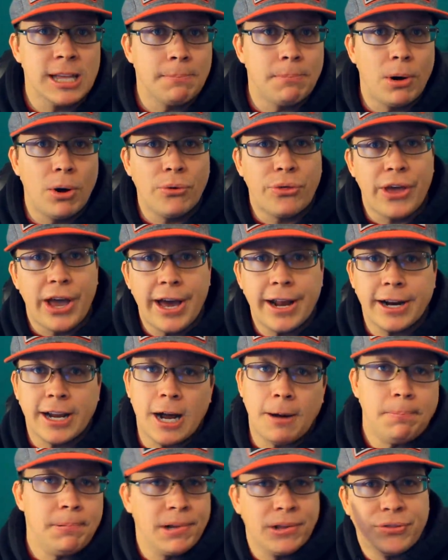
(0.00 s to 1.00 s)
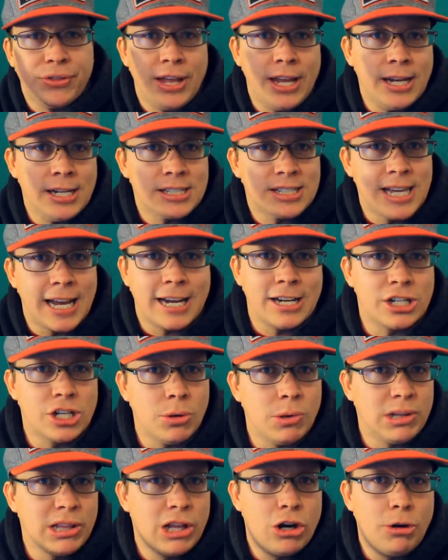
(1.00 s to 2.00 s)
They both had a couple of things they could
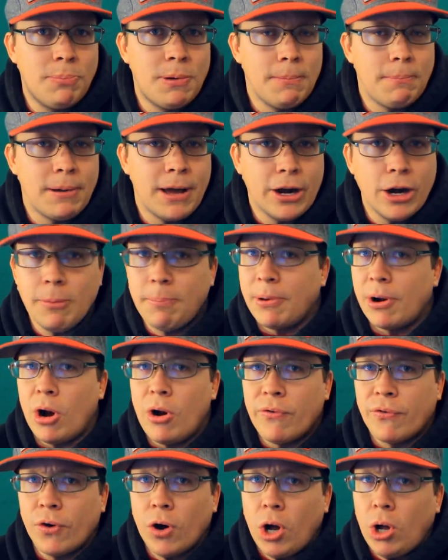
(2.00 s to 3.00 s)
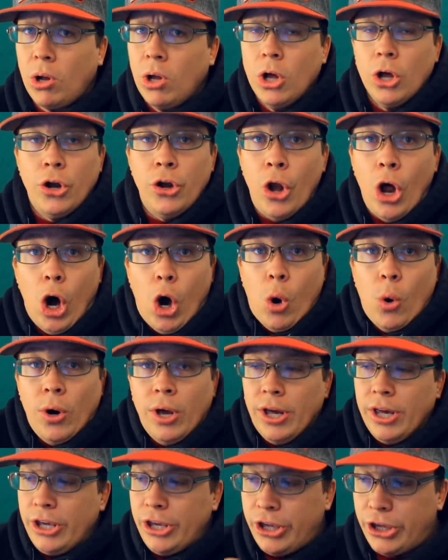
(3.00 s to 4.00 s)
do a little bit better, but overall,
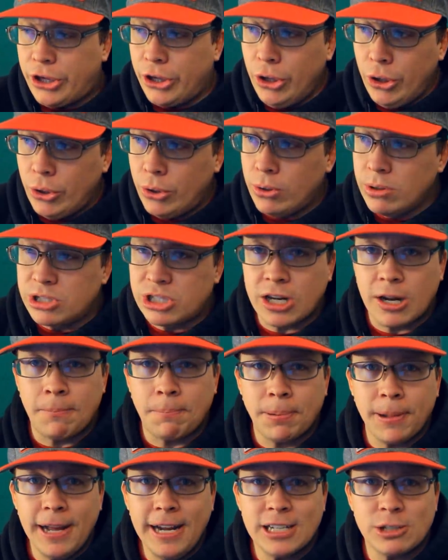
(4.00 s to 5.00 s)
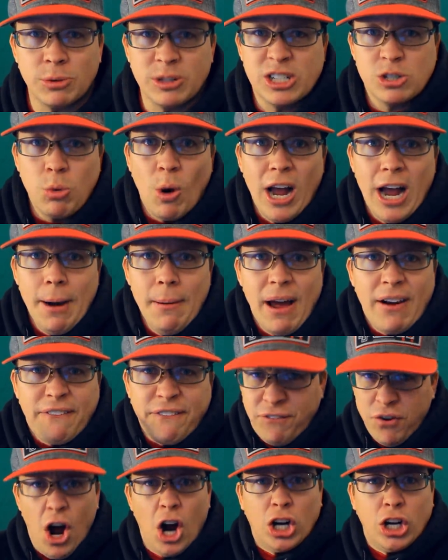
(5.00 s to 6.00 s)
no huge complaints, which is why I'm
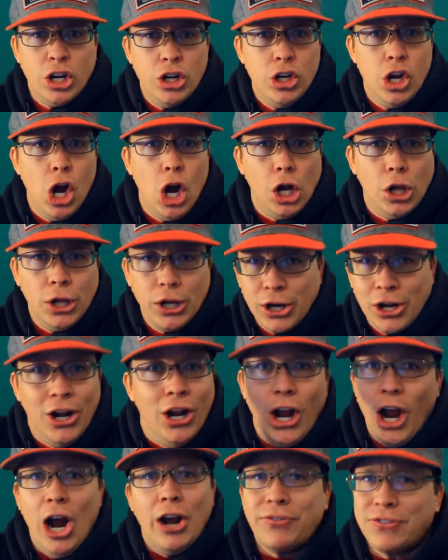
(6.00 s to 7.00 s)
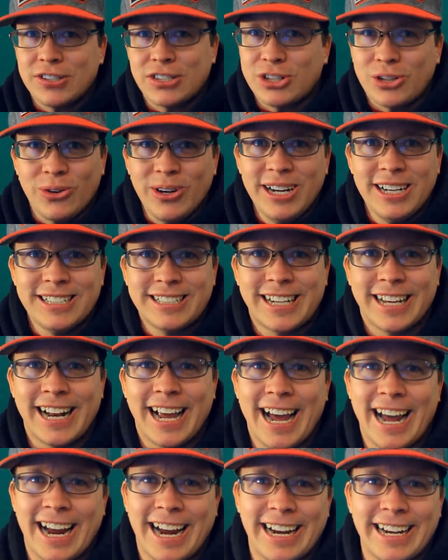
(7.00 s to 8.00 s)
not fucking yelling at the screen
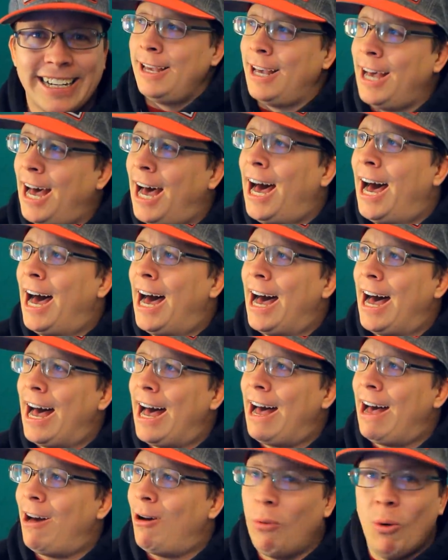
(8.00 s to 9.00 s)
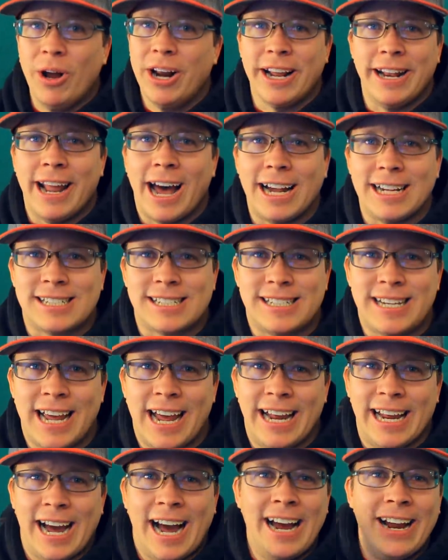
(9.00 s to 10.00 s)
today. Ah, what a nice
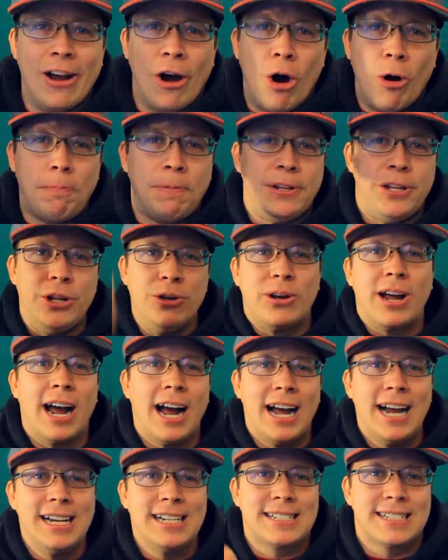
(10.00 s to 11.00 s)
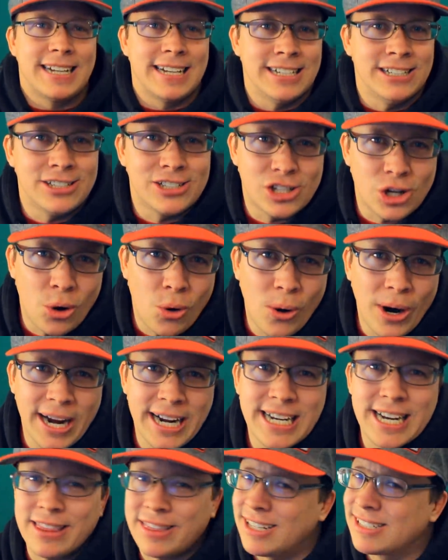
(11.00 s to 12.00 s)
day. I hope you guys
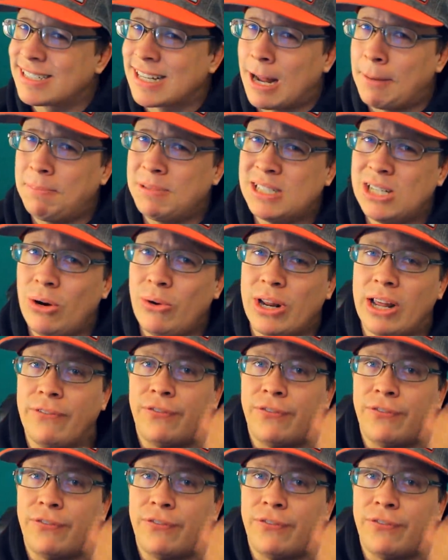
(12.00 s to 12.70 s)
enjoyed this episode.